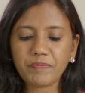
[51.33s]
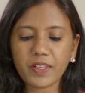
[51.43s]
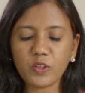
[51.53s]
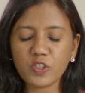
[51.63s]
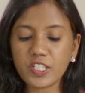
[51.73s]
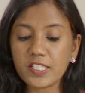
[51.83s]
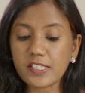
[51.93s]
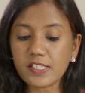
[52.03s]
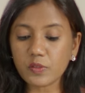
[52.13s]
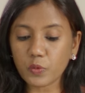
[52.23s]
you know,
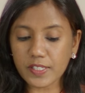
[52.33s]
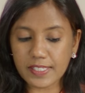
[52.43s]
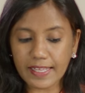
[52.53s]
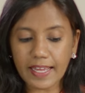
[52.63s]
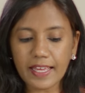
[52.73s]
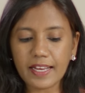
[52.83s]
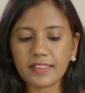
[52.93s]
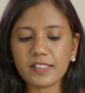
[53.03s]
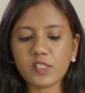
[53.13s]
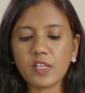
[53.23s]
Jesus was there,
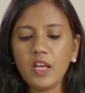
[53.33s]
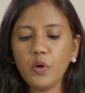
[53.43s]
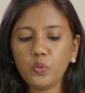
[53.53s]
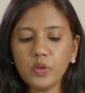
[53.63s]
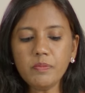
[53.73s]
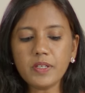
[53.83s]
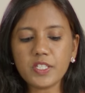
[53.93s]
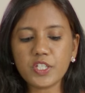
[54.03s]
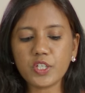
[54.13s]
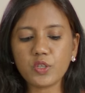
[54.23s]
and this woman,
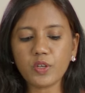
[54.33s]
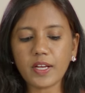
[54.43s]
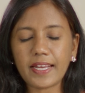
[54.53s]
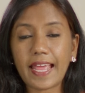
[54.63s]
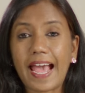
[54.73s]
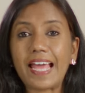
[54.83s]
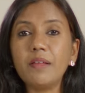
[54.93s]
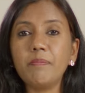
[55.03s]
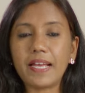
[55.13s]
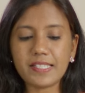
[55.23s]
she took an
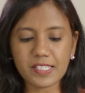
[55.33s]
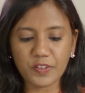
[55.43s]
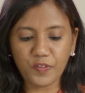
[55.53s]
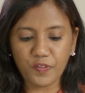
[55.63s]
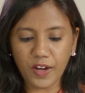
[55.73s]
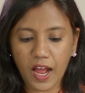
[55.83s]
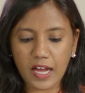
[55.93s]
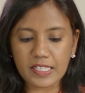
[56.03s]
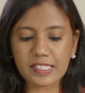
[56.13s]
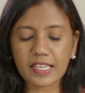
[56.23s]
alabaster
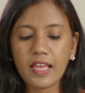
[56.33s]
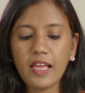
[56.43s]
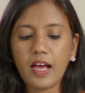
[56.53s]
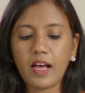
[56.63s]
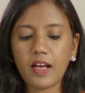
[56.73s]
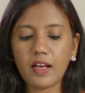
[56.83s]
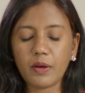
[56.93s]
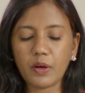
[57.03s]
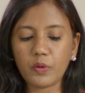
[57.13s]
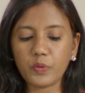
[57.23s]
flask uh,
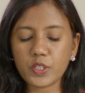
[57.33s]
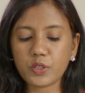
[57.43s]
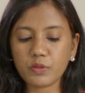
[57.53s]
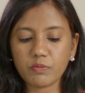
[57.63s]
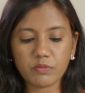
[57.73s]
uh which